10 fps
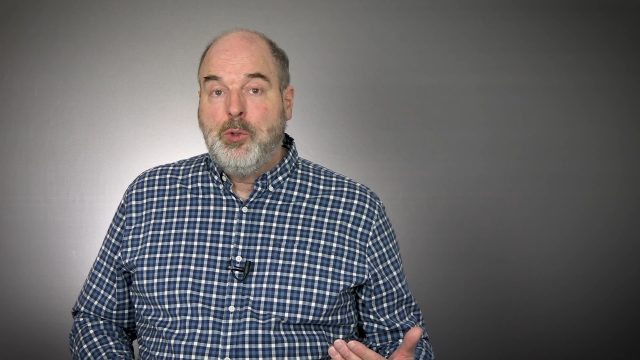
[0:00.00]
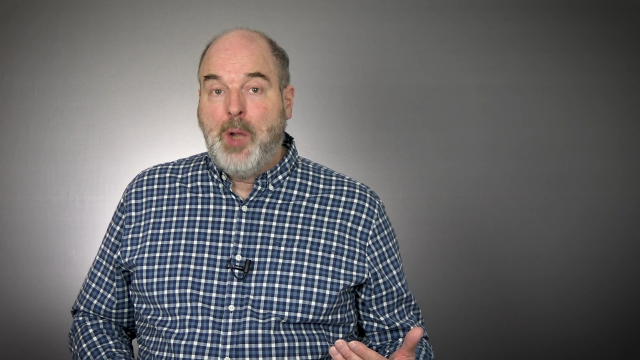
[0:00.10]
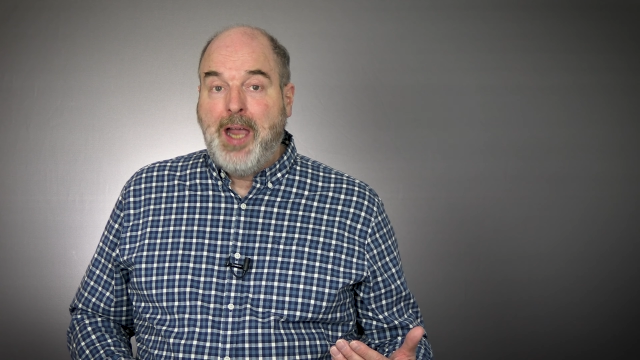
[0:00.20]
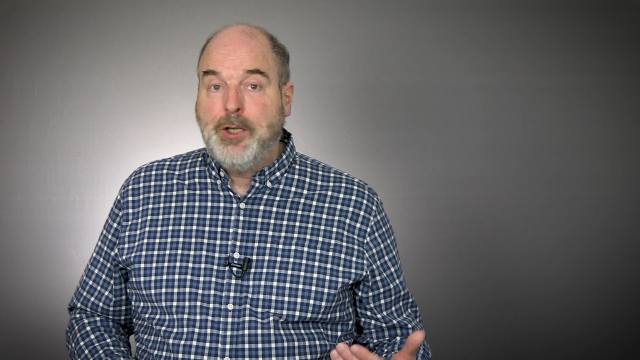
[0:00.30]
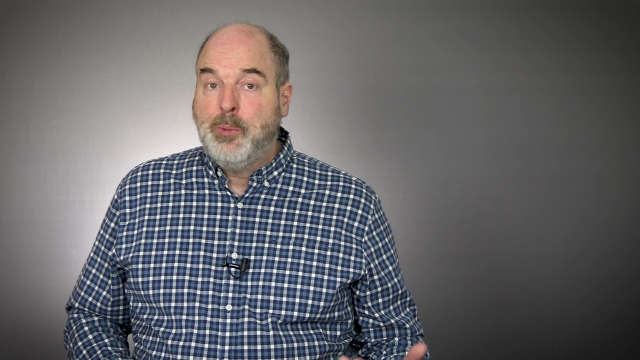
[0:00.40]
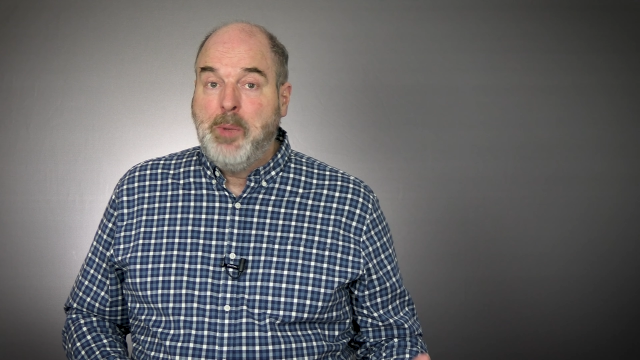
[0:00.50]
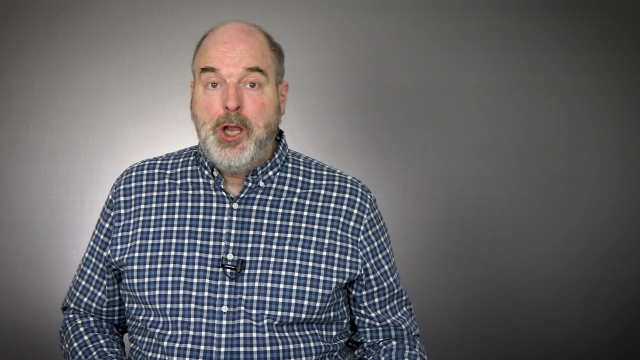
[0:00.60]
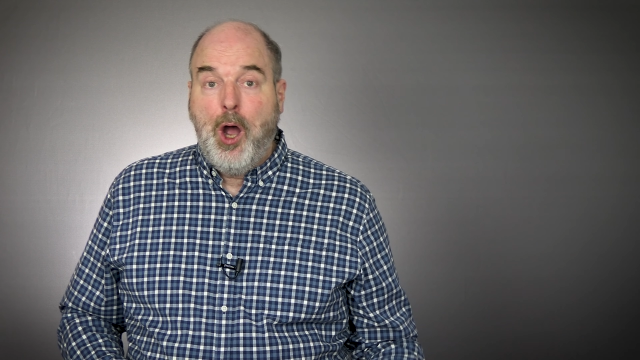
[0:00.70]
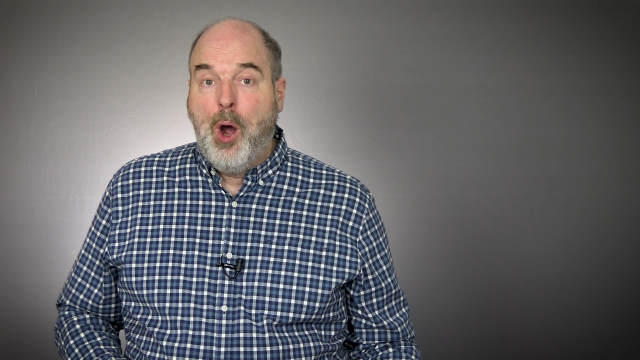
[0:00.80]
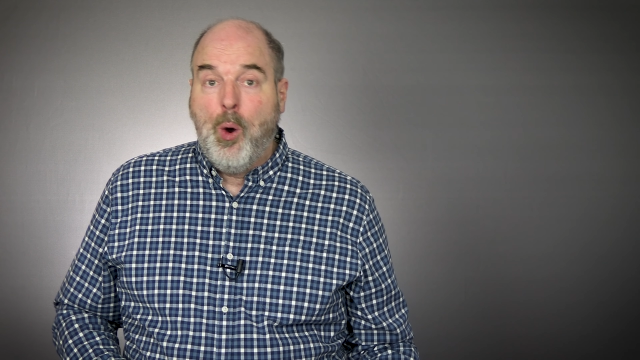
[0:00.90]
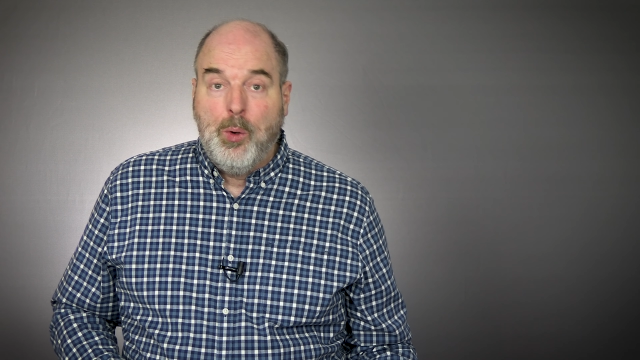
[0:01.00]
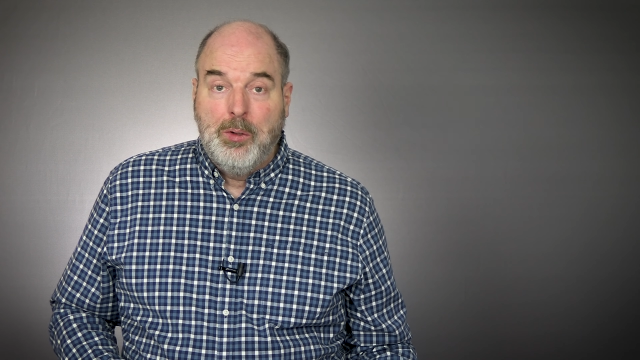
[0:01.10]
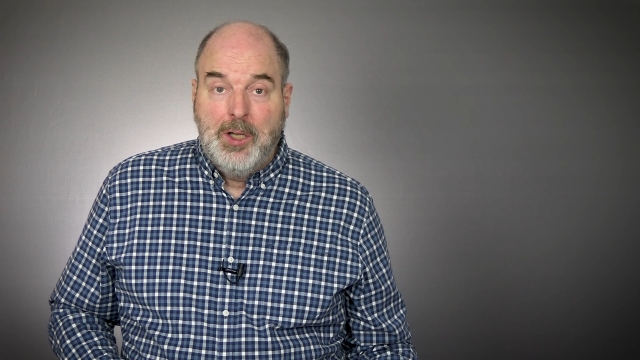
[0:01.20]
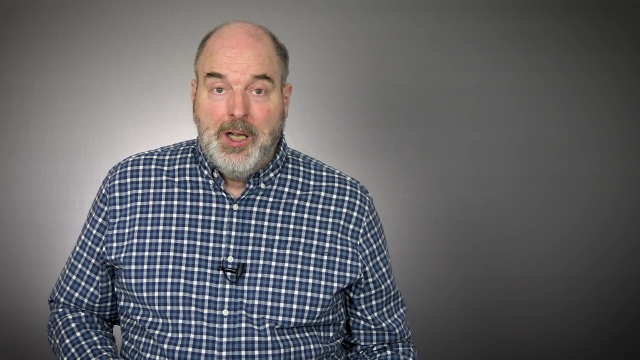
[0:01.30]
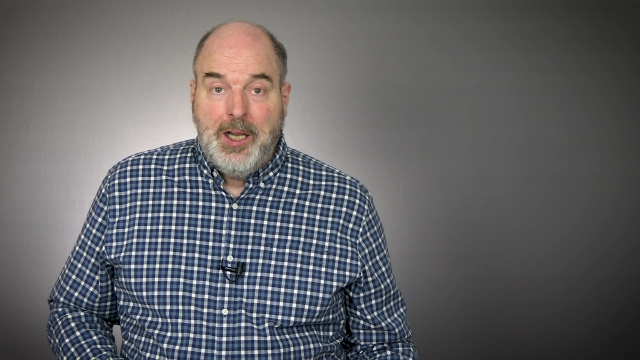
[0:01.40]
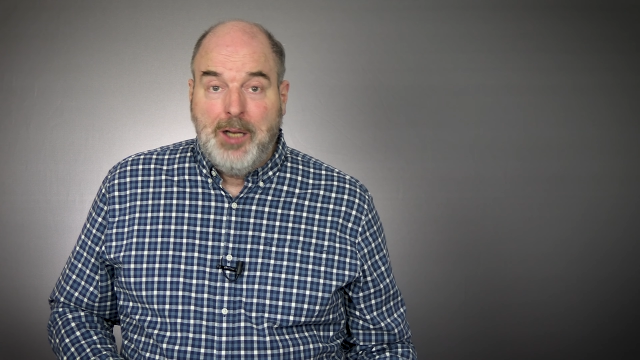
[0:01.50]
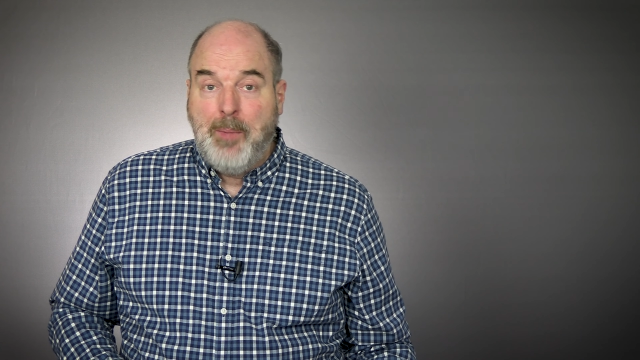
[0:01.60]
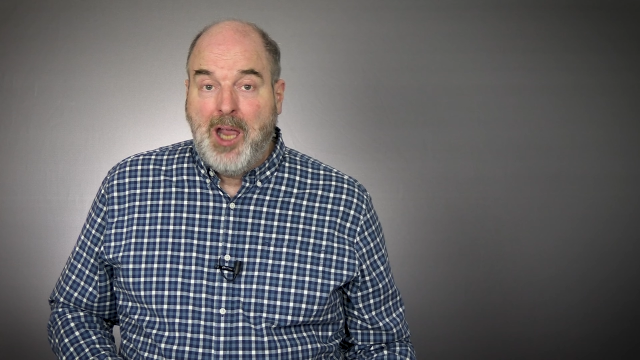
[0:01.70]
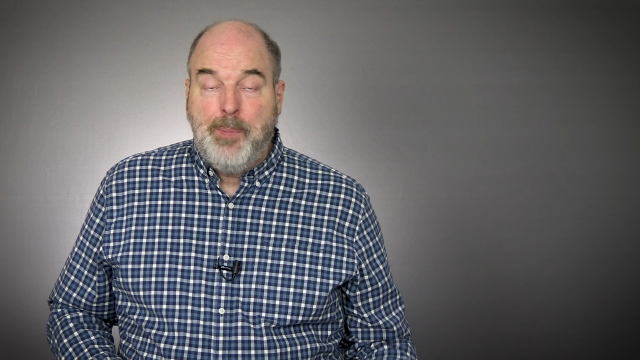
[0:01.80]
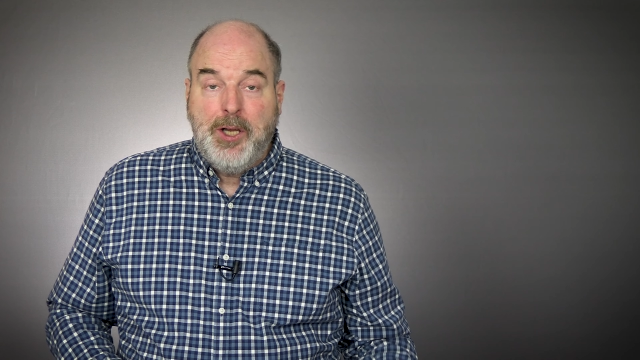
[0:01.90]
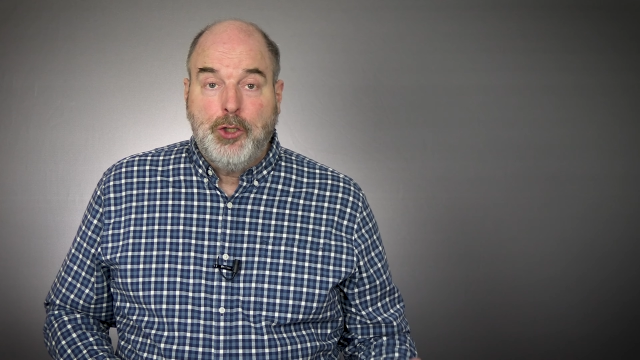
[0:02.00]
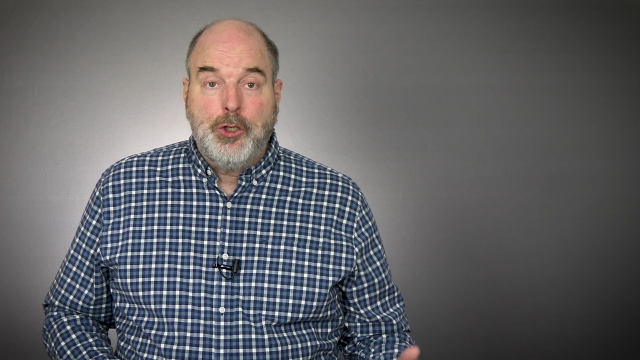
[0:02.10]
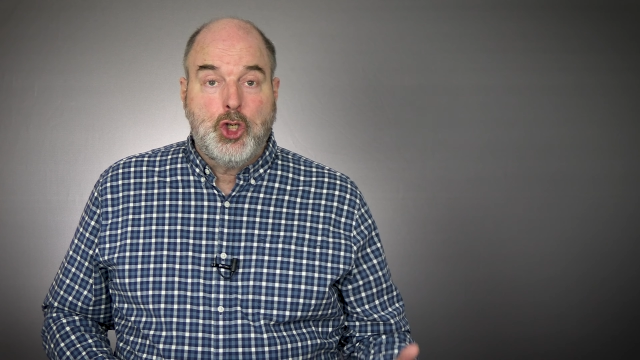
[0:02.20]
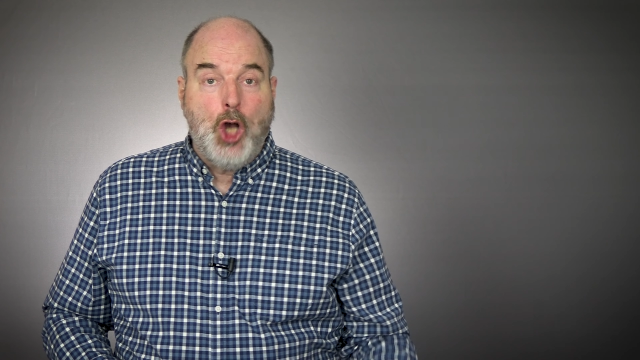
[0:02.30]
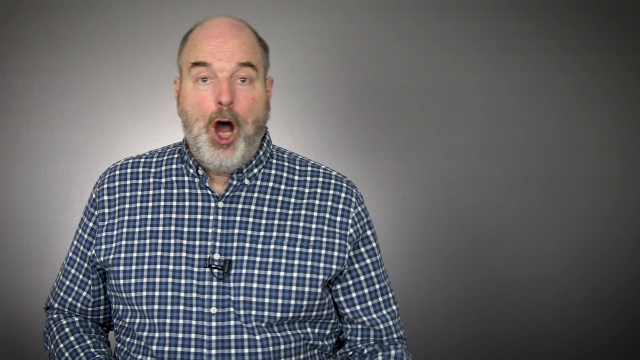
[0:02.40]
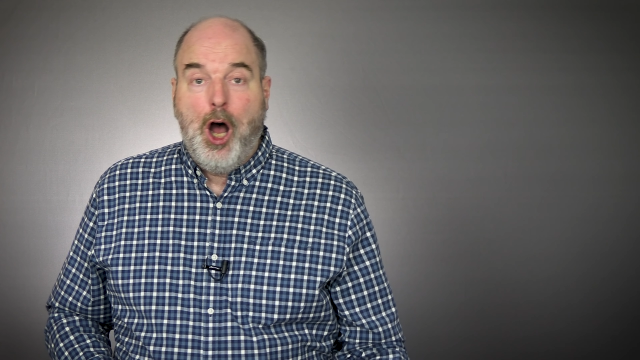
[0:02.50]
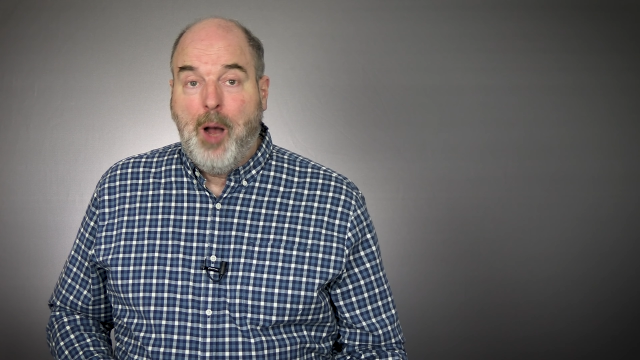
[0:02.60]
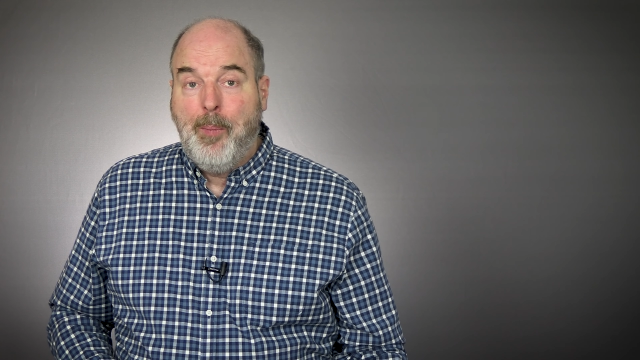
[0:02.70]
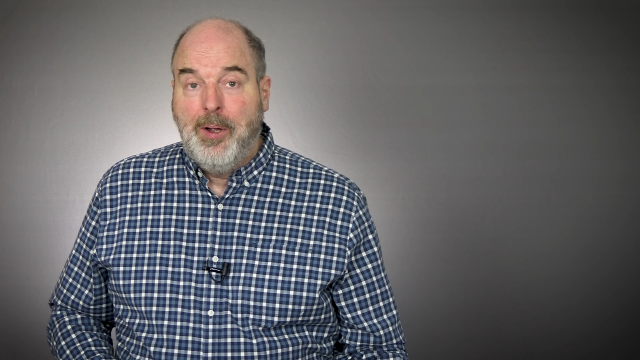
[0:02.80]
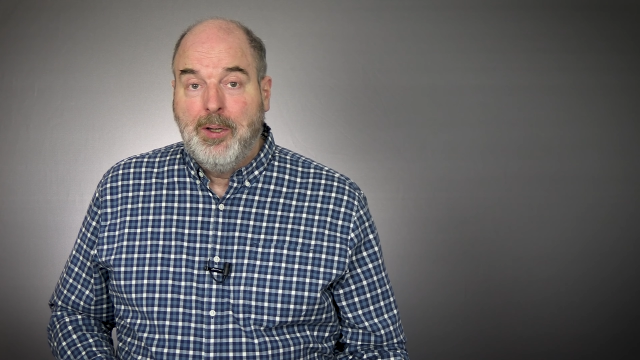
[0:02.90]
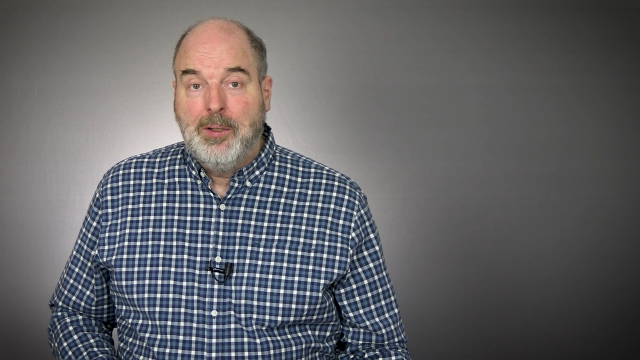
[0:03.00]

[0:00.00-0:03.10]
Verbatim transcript: to HBO. It may be your job.